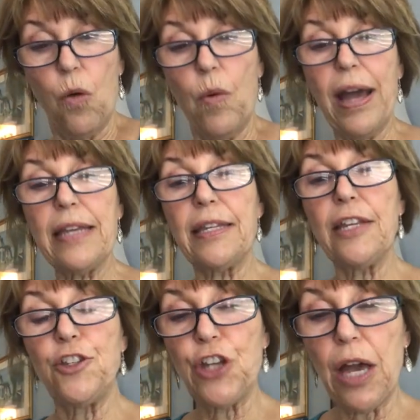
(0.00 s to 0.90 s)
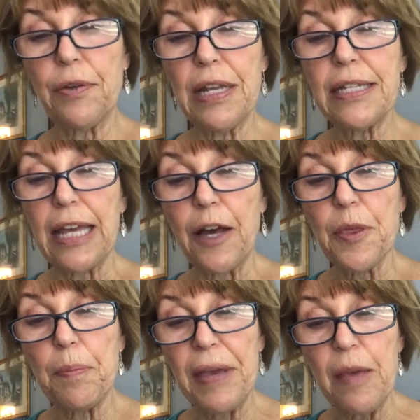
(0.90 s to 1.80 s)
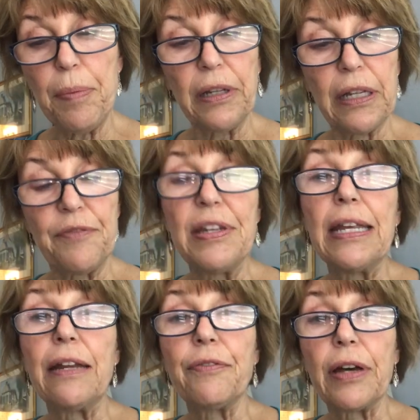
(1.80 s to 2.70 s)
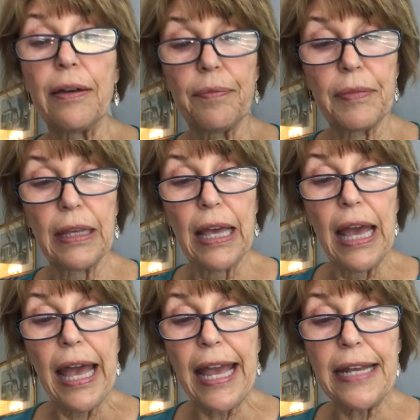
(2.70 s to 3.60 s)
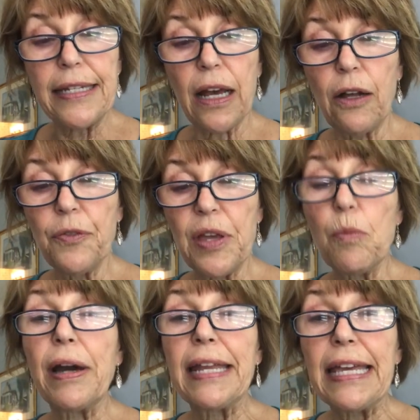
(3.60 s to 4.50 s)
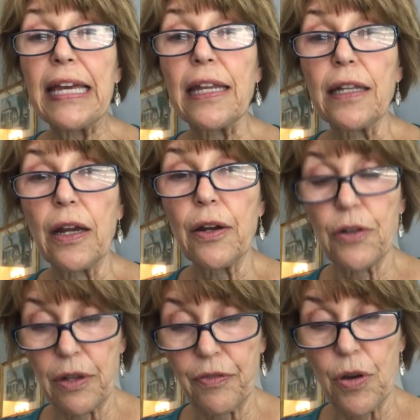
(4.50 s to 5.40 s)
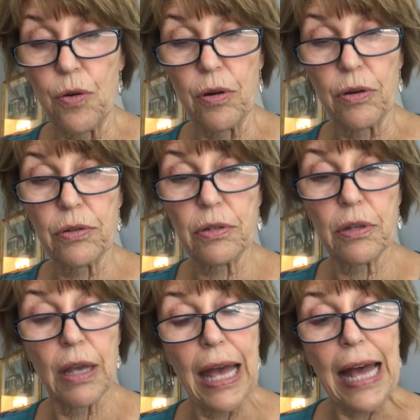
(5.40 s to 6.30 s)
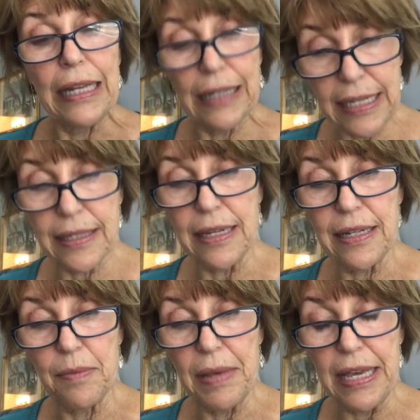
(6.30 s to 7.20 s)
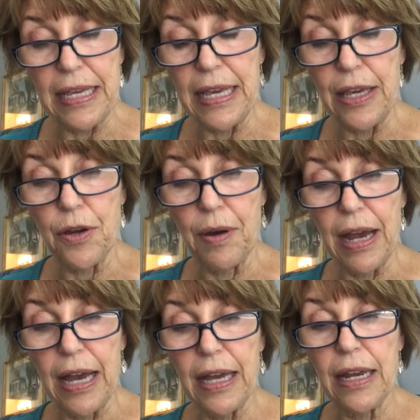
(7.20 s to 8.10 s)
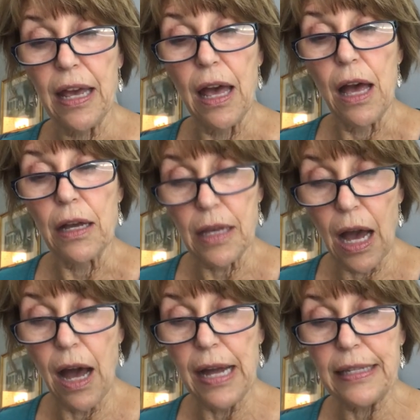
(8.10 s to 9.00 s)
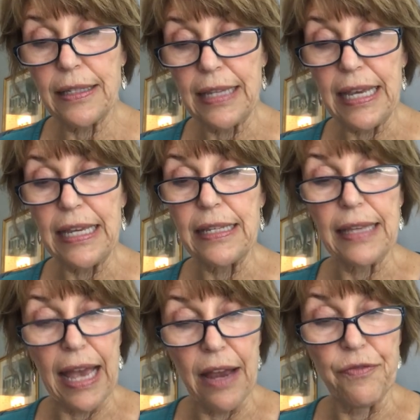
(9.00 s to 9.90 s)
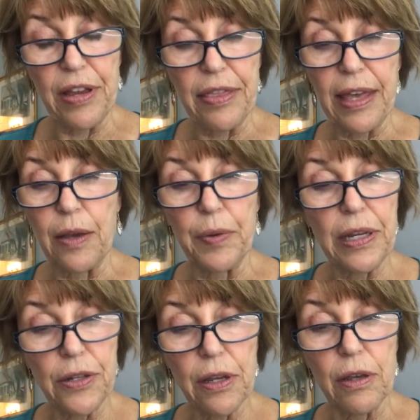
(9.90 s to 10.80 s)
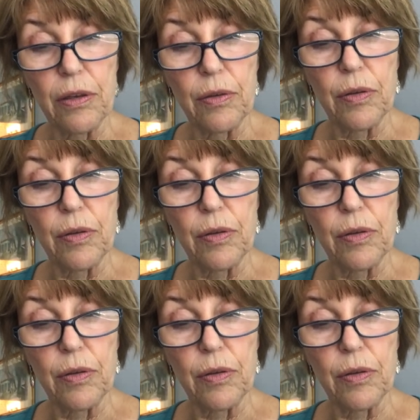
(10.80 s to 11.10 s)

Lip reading: What did Jonah tell the people of Nineveh? He told them what he had learned, of course. Listen to me, he cried. God sees everything we do.